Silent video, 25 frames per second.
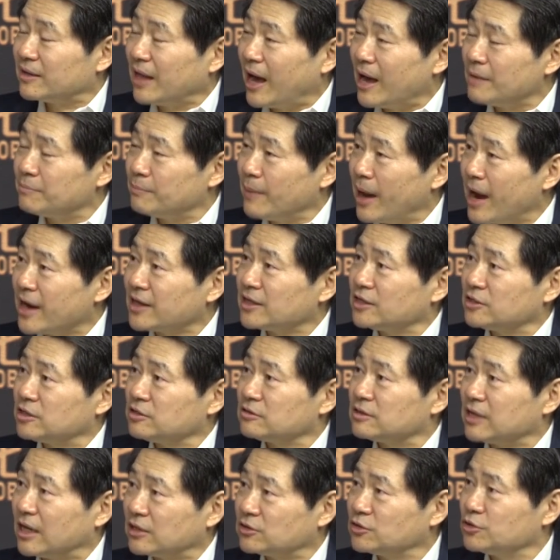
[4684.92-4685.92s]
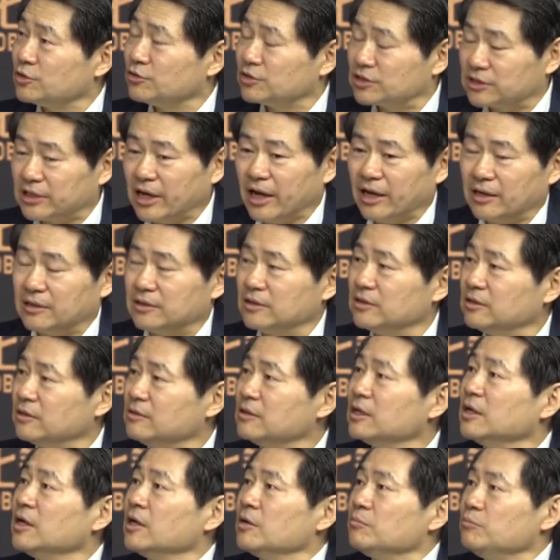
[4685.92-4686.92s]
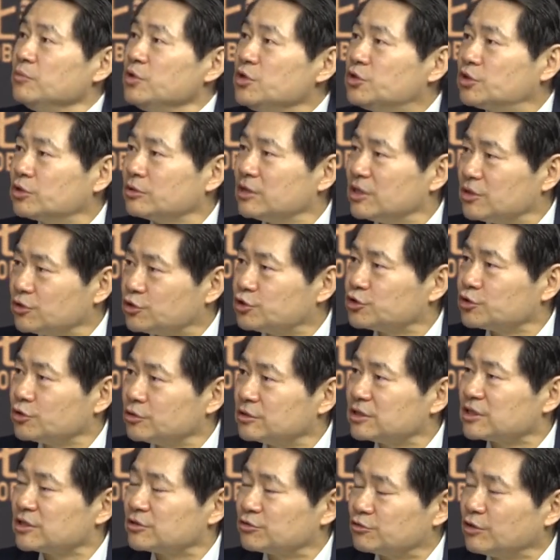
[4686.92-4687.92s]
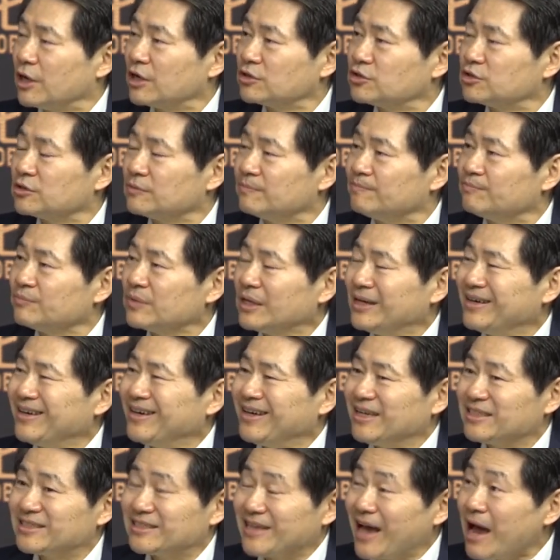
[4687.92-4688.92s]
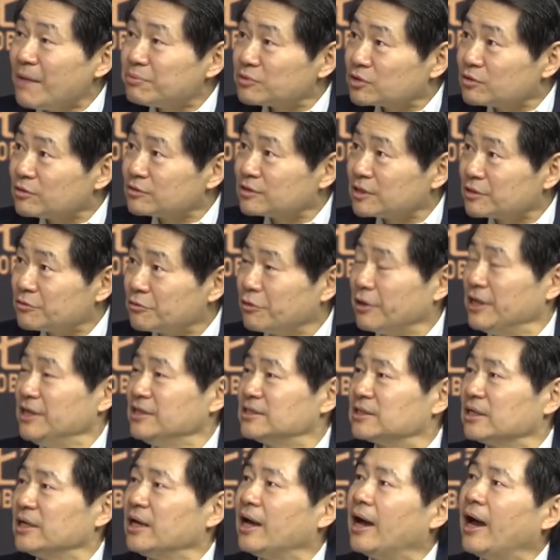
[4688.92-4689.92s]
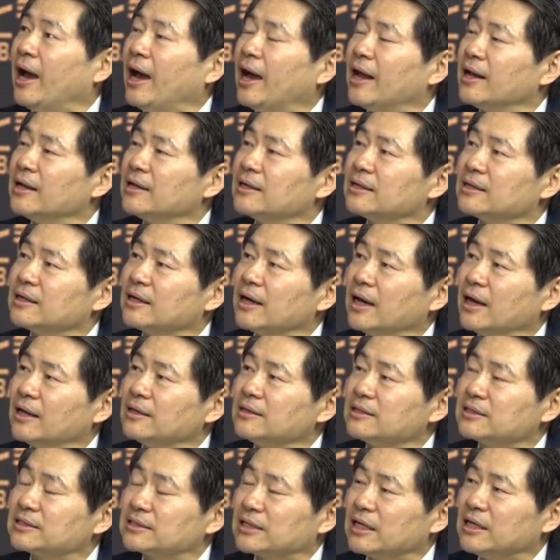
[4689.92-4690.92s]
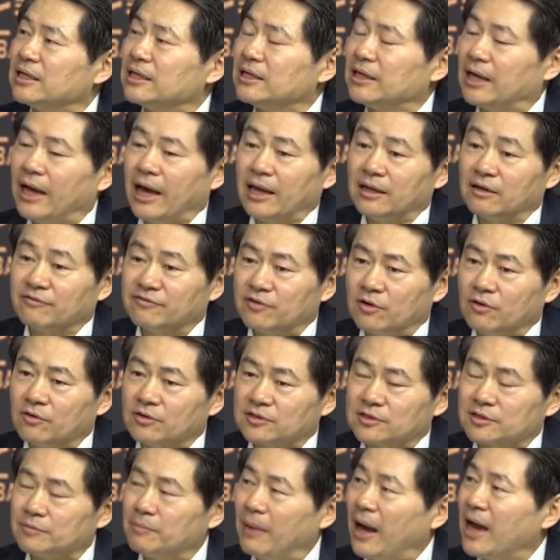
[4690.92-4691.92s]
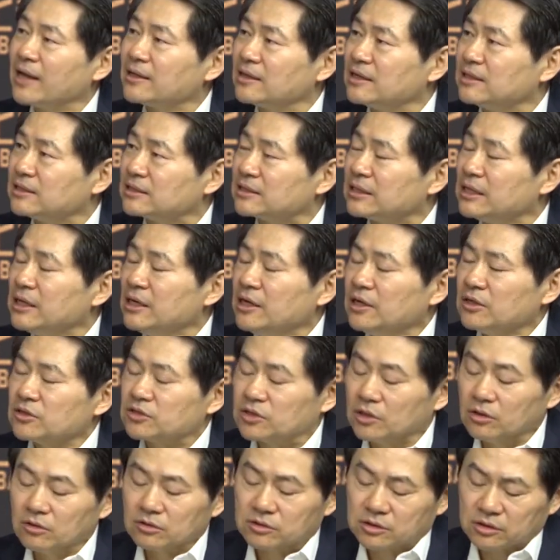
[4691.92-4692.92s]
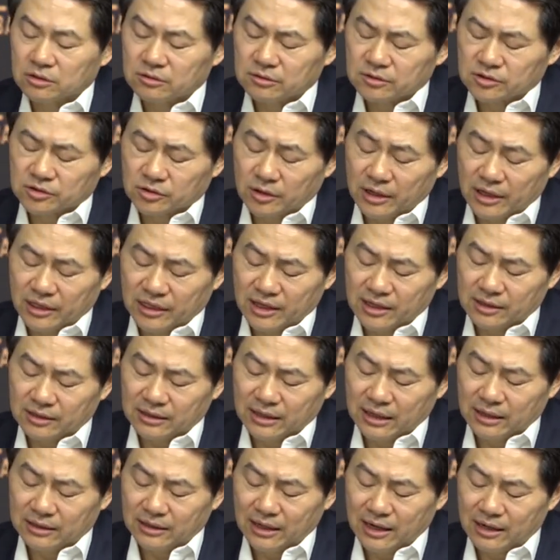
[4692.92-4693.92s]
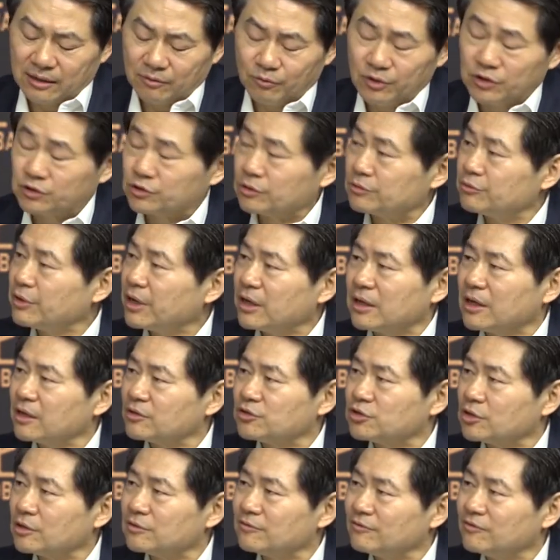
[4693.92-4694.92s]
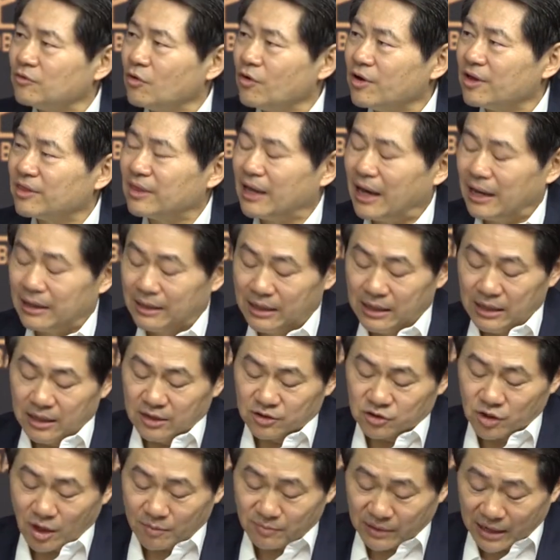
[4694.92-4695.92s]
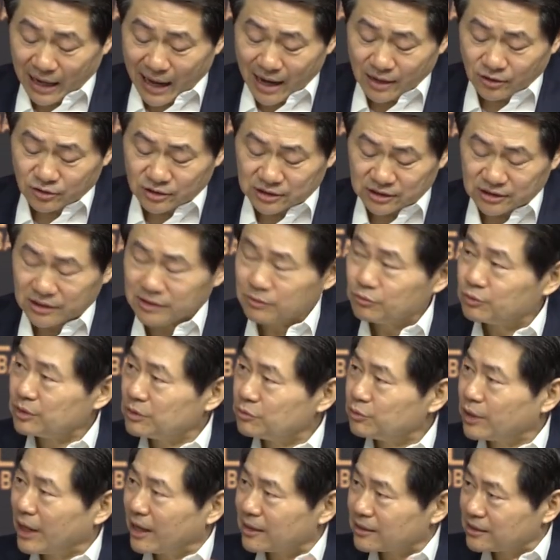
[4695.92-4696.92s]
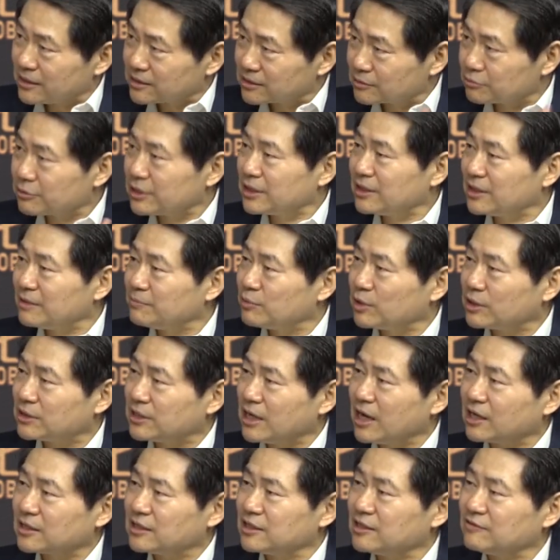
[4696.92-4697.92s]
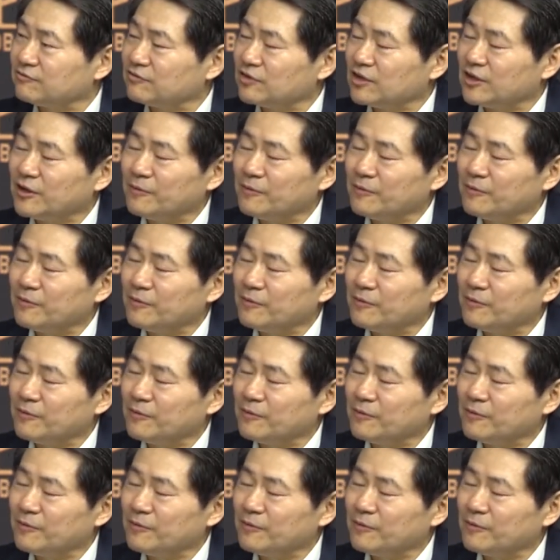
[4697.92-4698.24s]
that magnitude, as you said, mutually assured destruction is absolutely crazy and silly, and of course the madness. So I think that we should really avoid that. So I'm glad to see we had this really productive